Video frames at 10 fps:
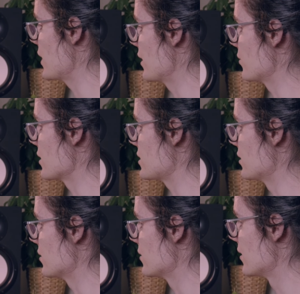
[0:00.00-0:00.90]
play right
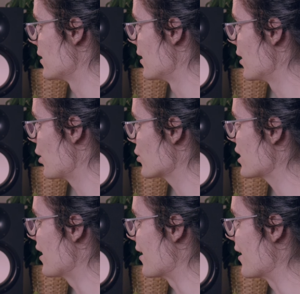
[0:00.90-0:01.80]
here.
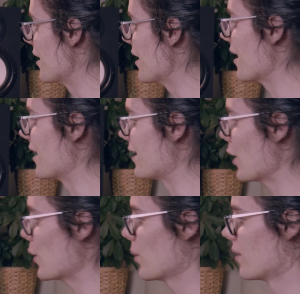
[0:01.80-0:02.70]
Okay, and
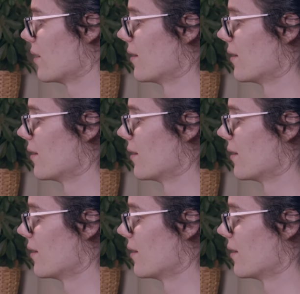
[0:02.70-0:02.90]
now